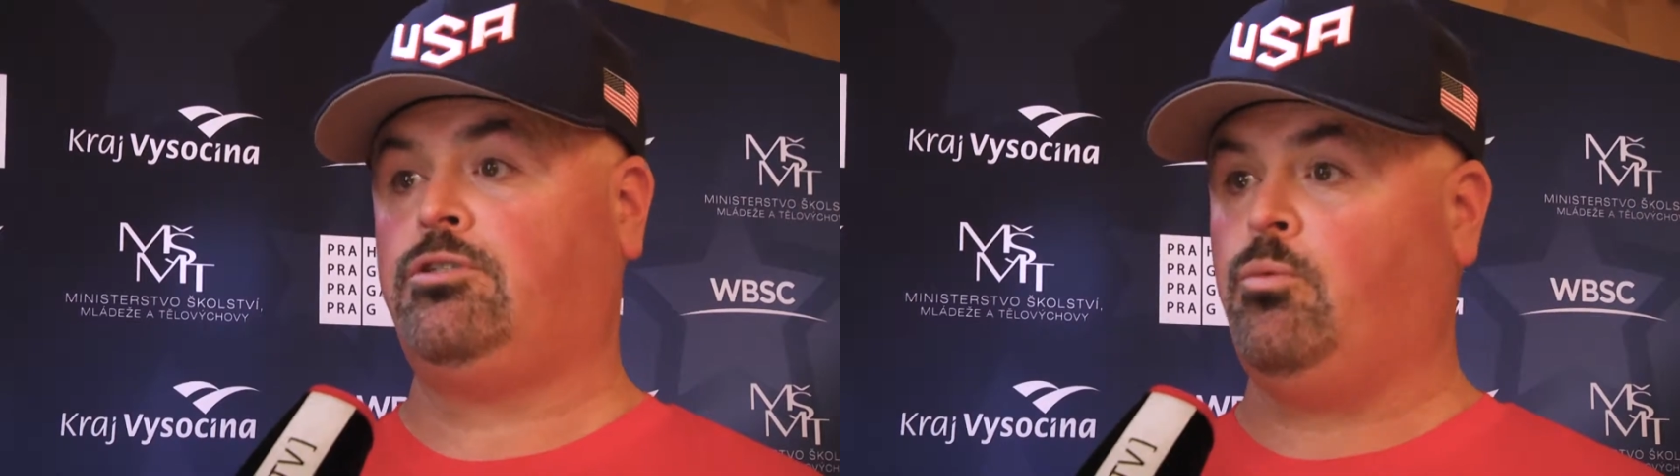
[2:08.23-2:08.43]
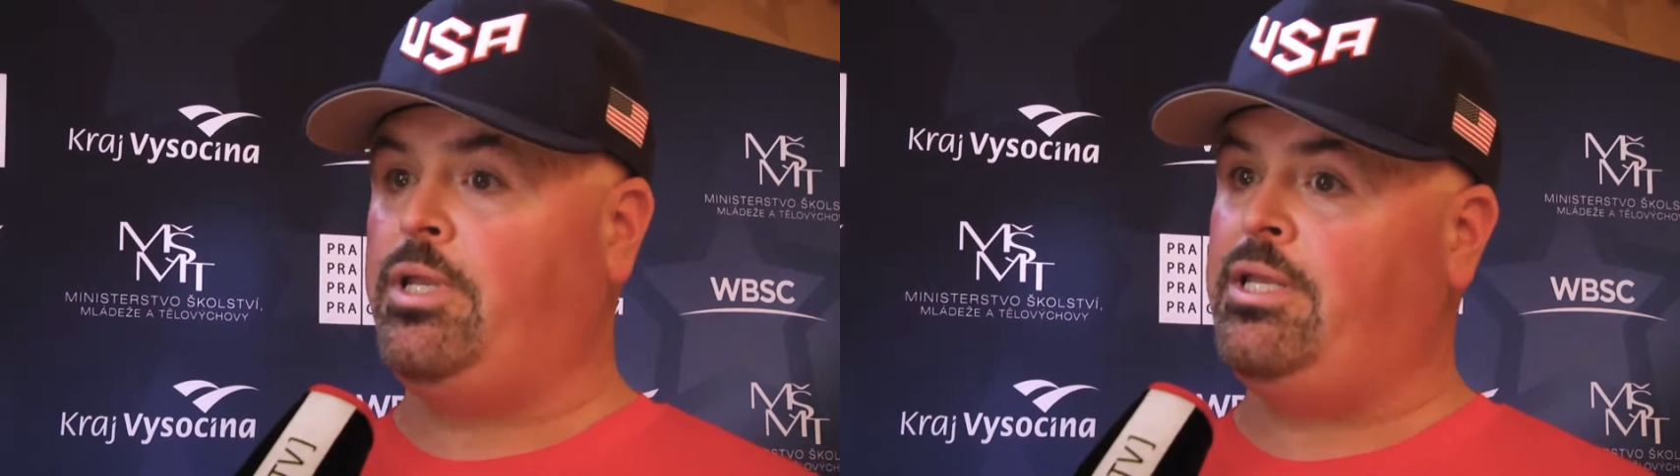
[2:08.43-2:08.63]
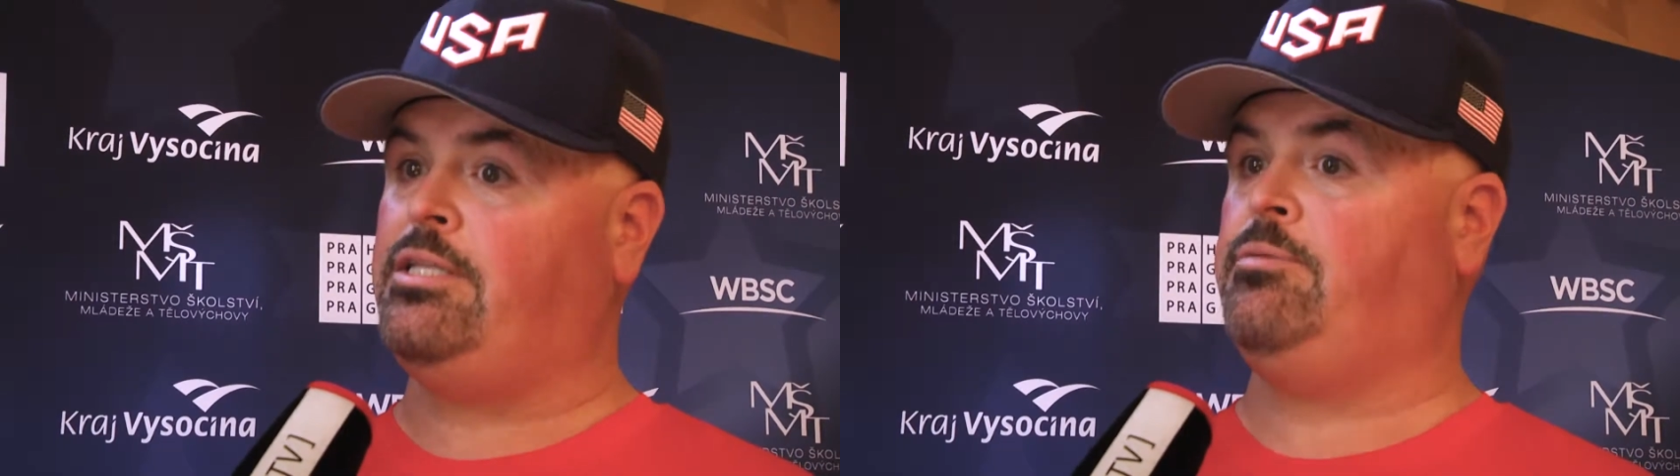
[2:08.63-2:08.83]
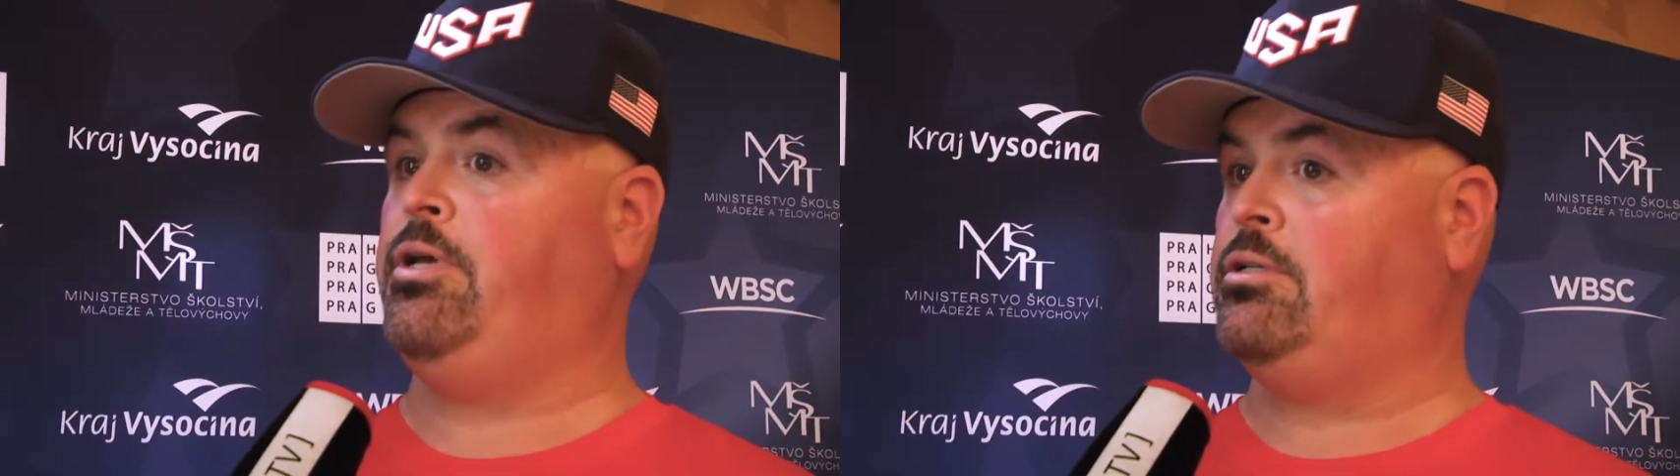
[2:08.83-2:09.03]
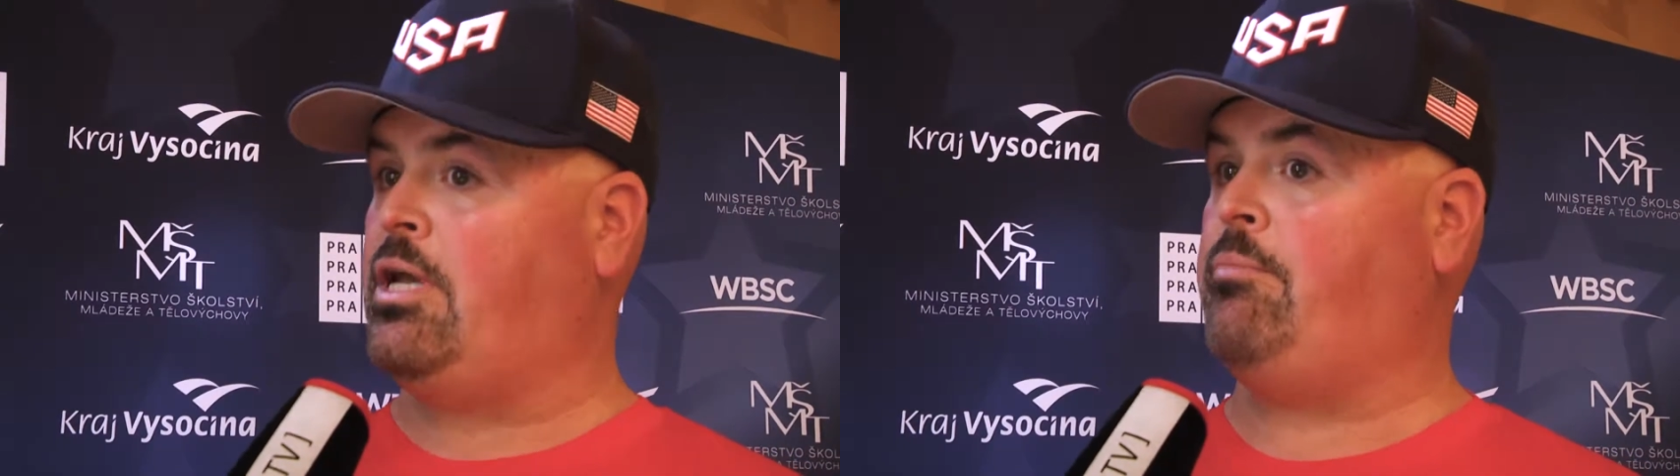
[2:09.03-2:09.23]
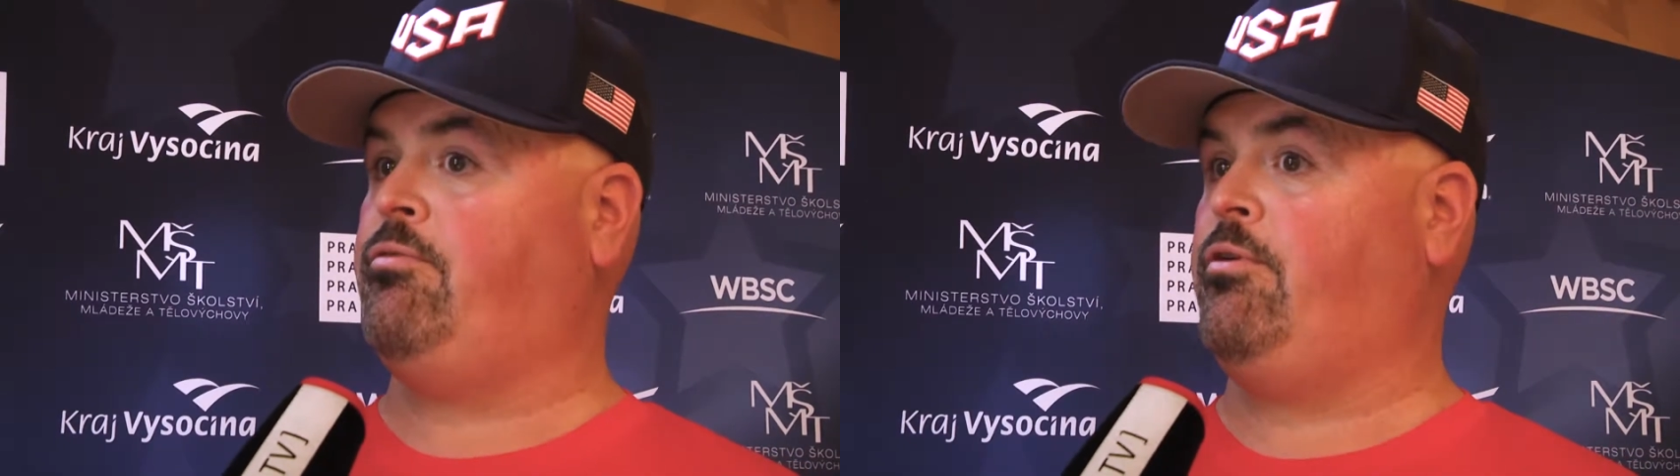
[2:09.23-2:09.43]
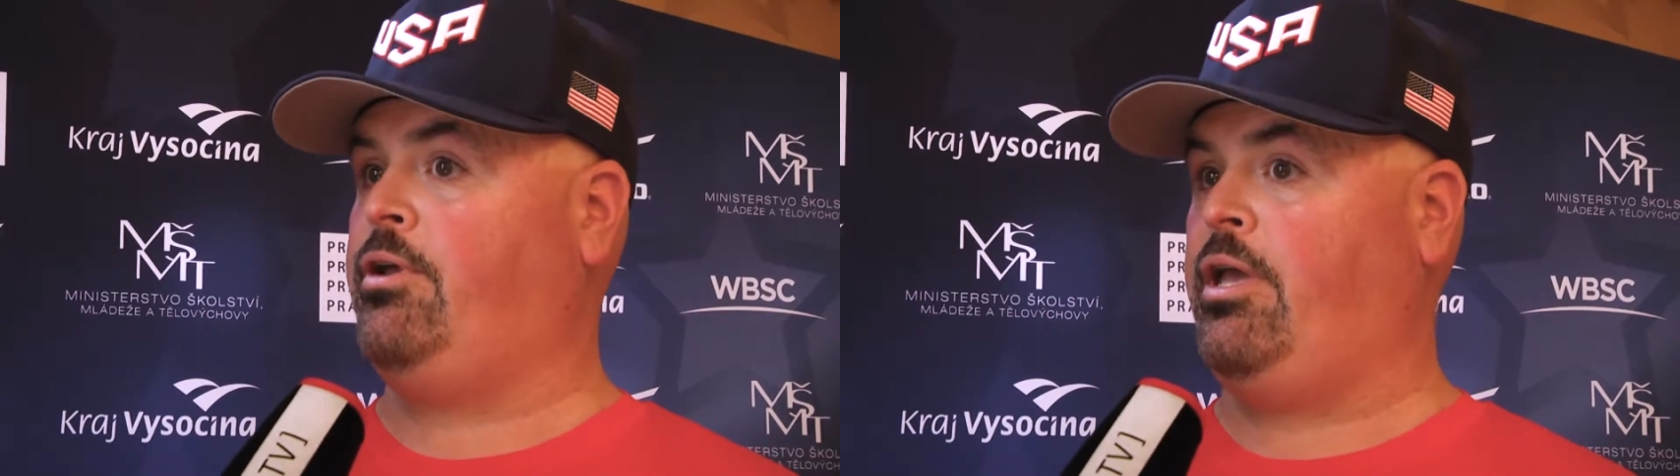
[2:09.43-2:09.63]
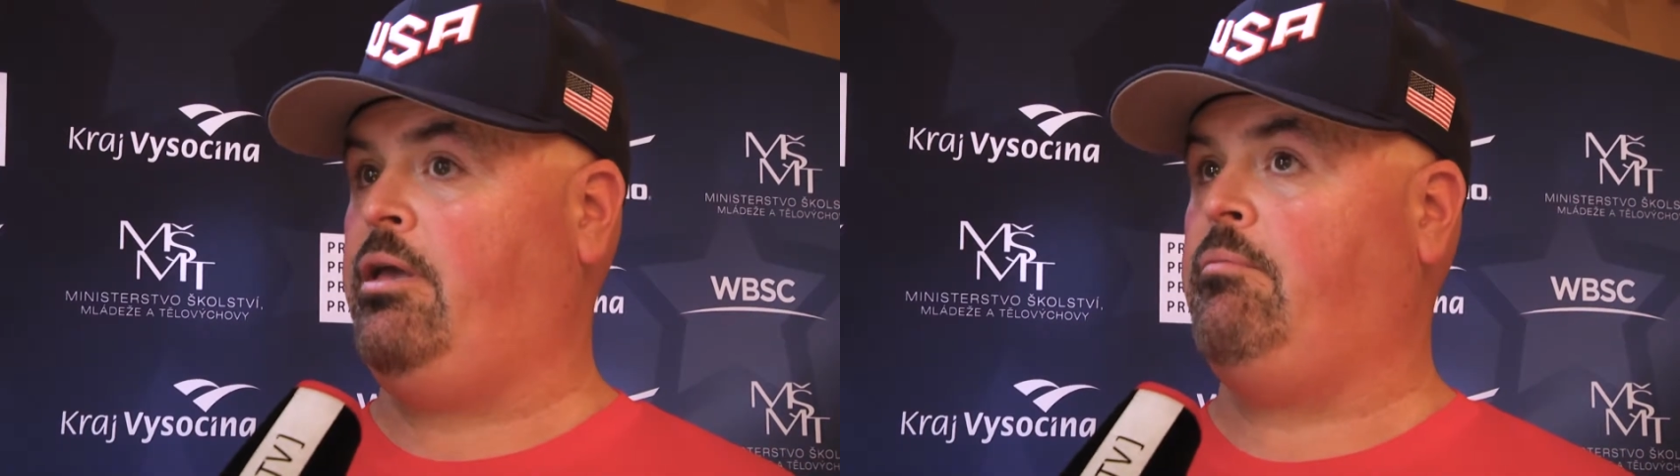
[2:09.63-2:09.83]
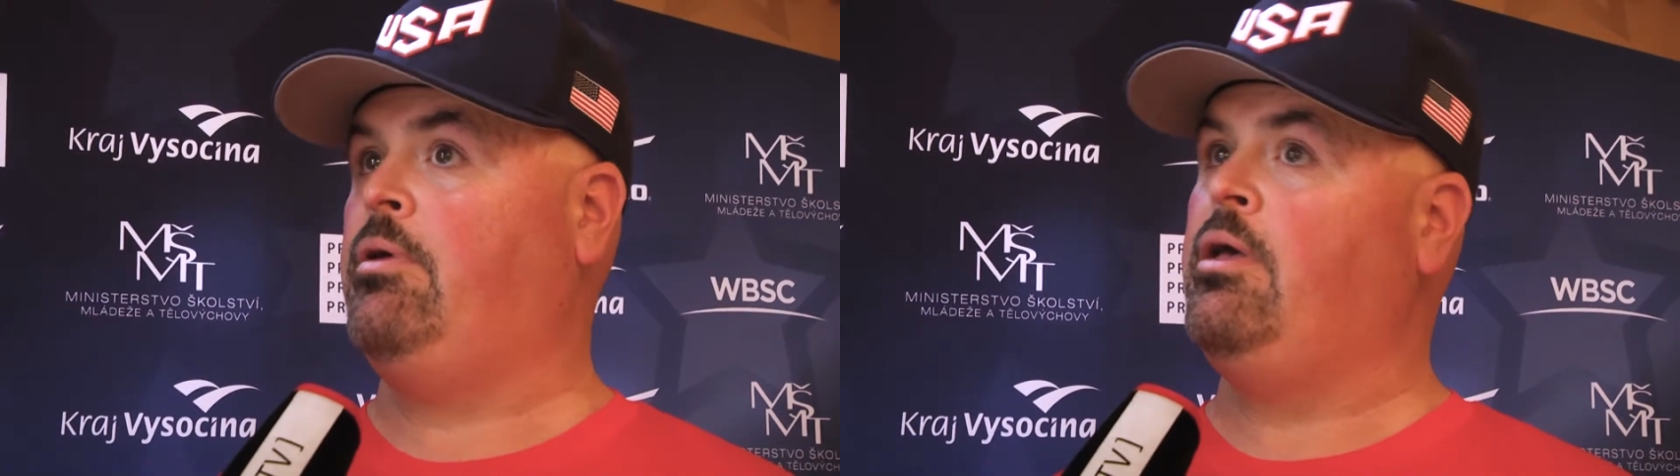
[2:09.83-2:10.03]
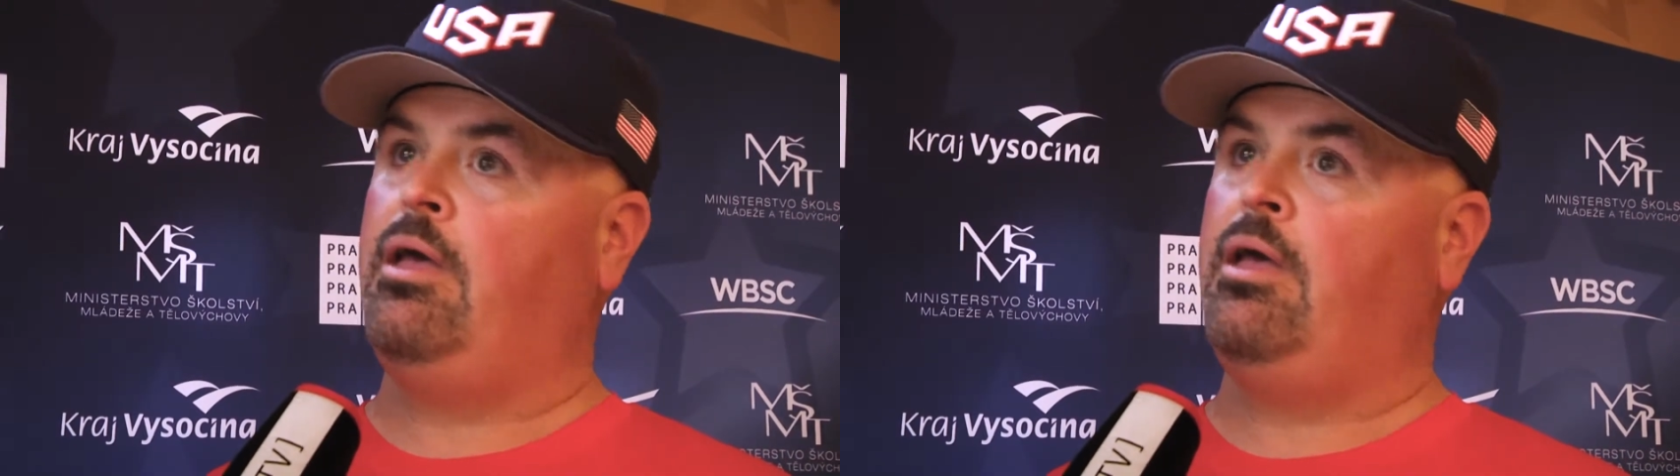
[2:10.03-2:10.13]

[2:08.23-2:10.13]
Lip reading: So we need to be on top of our game